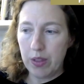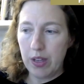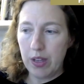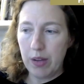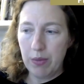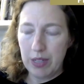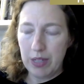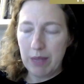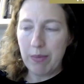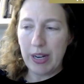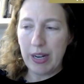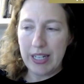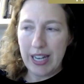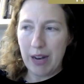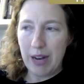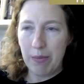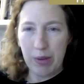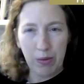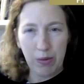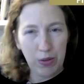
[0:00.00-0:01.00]
it was in my
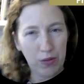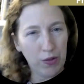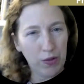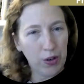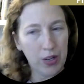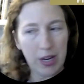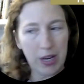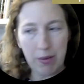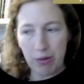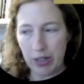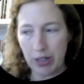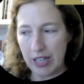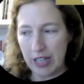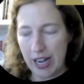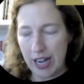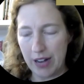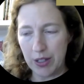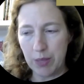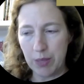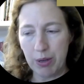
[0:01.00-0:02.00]
town, but it was for neighboring
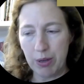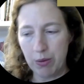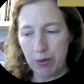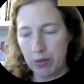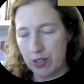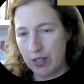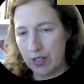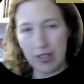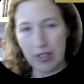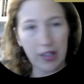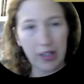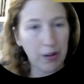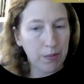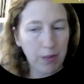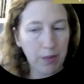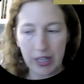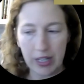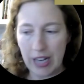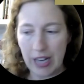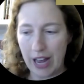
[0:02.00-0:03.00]
towns. But it was, you know,
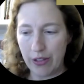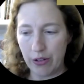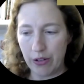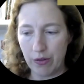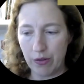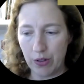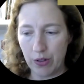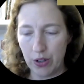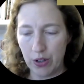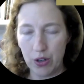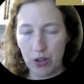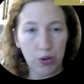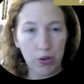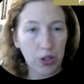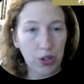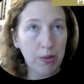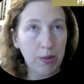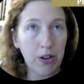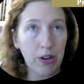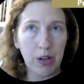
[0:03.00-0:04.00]
a gathering for the
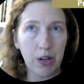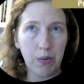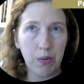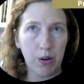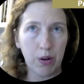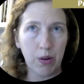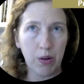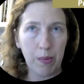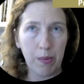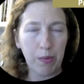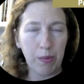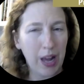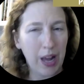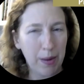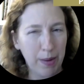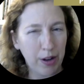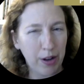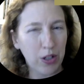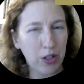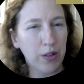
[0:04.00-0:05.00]
Jewish community, where, I mean, we
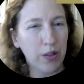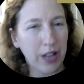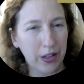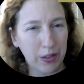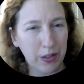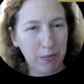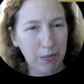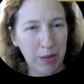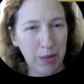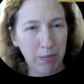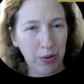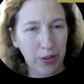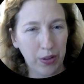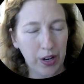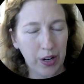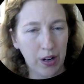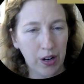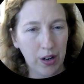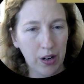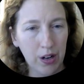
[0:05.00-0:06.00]
had about 2,000 people
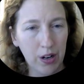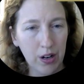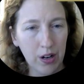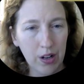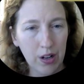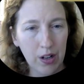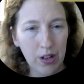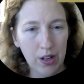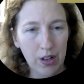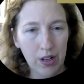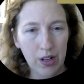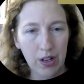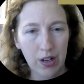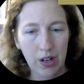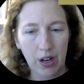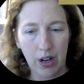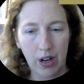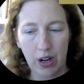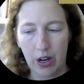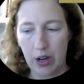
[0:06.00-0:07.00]
there.
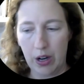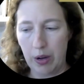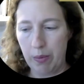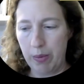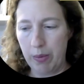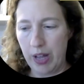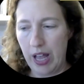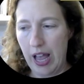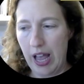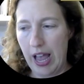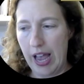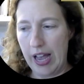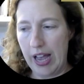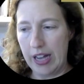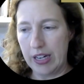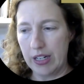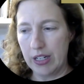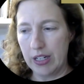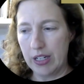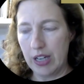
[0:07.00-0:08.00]

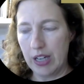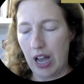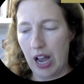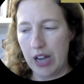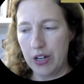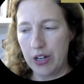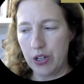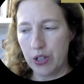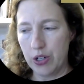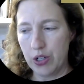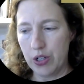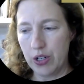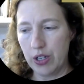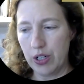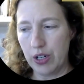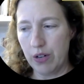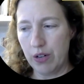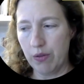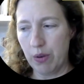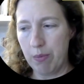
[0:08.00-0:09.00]
And I just,
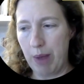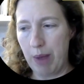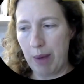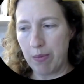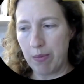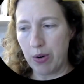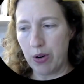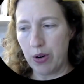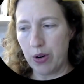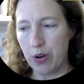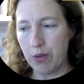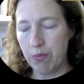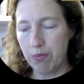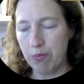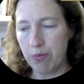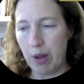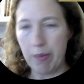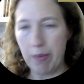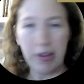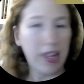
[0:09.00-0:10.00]
you know, remember,
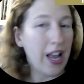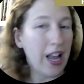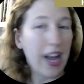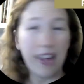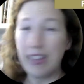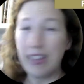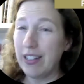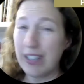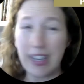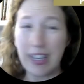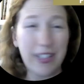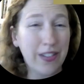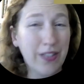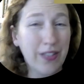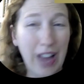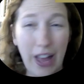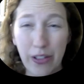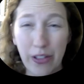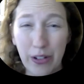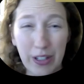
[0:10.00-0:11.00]
I mean, they had these kinds of
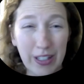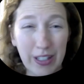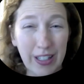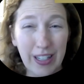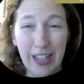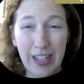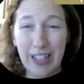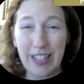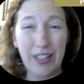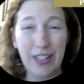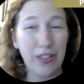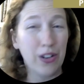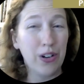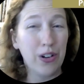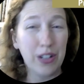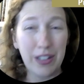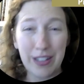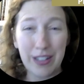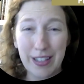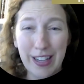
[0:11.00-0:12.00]
gatherings in the
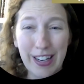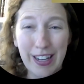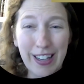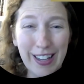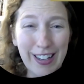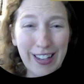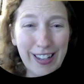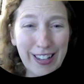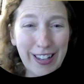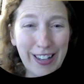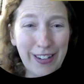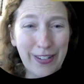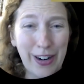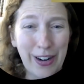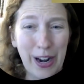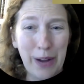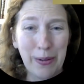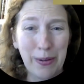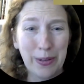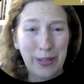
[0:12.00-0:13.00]
1930s. Right?
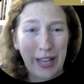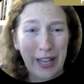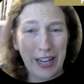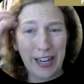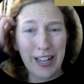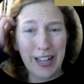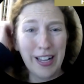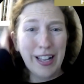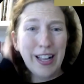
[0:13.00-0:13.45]
It was like,